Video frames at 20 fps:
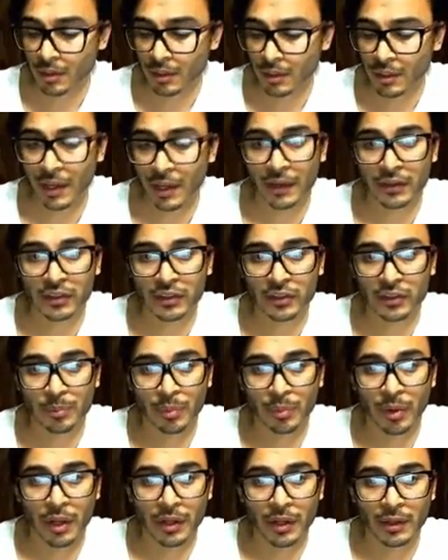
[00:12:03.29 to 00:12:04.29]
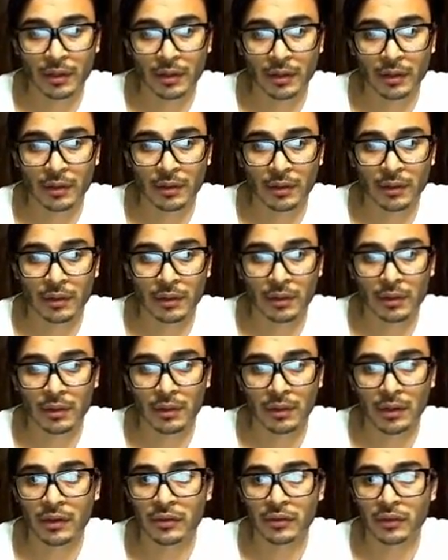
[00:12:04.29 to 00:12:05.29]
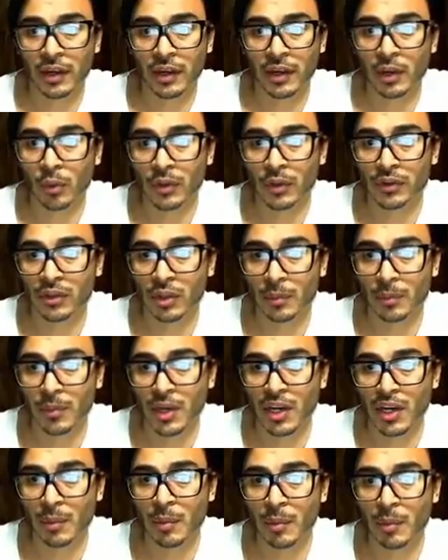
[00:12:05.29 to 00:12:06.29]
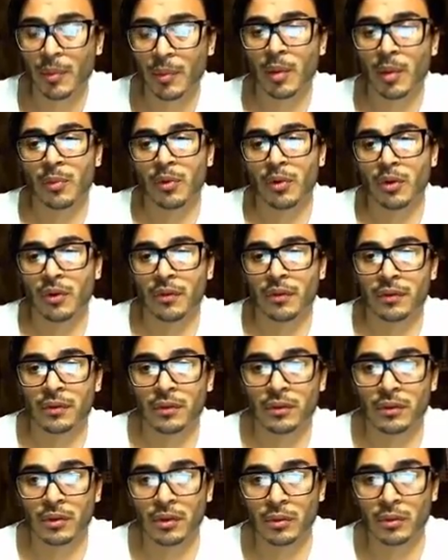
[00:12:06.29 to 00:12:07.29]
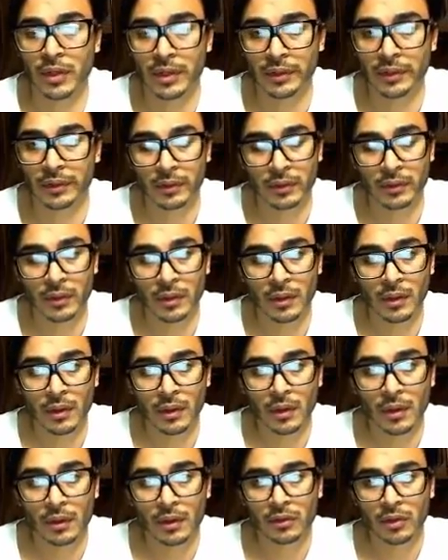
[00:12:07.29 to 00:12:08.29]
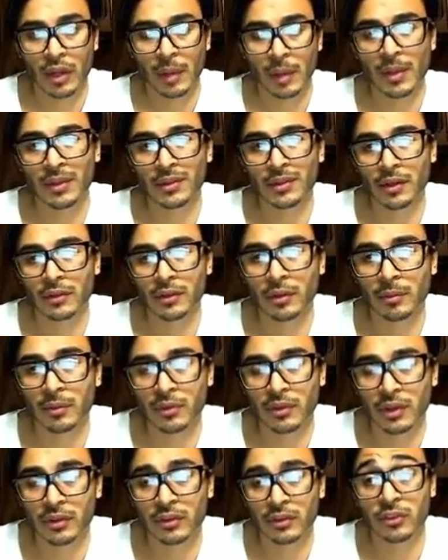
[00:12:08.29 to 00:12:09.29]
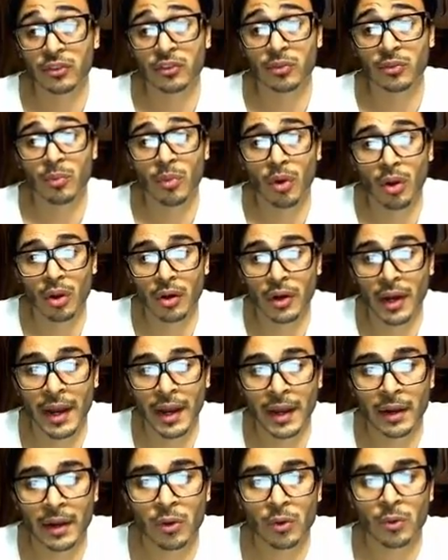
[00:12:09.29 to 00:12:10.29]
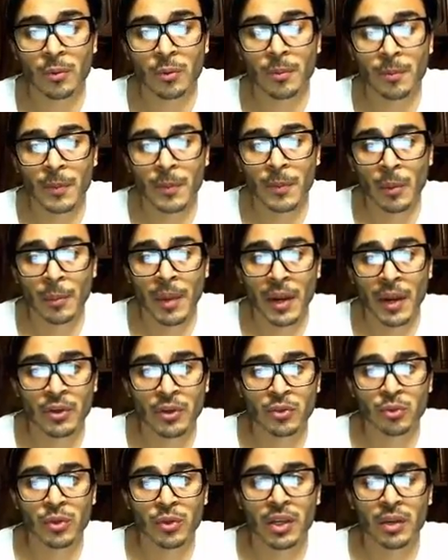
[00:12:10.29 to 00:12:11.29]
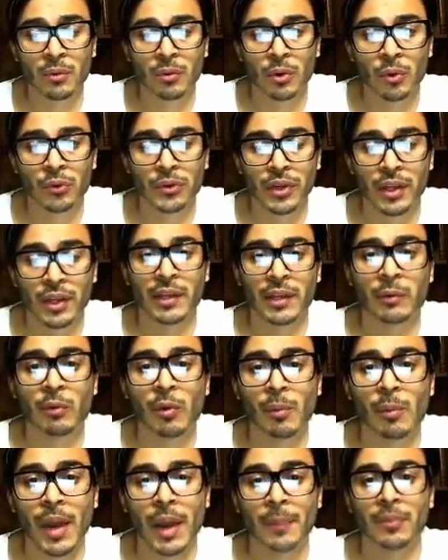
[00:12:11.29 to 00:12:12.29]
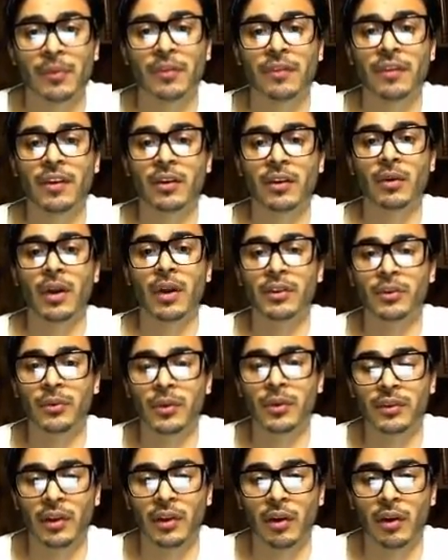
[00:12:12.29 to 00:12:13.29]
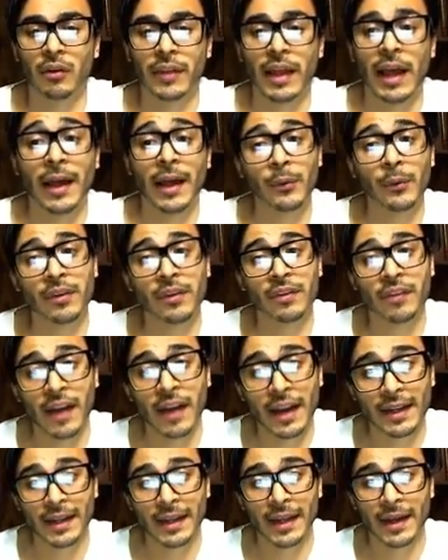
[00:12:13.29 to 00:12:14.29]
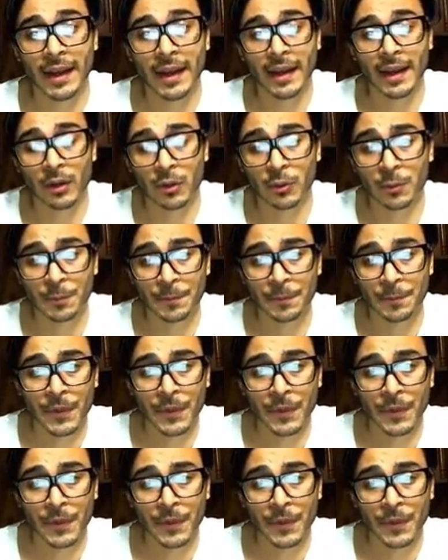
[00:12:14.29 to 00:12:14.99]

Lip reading: Yes, but they're saying what's the minimum number of degrees? So that means there's a smaller angle by which we can rotate that will map the figure onto itself. Now, how do we find that angle?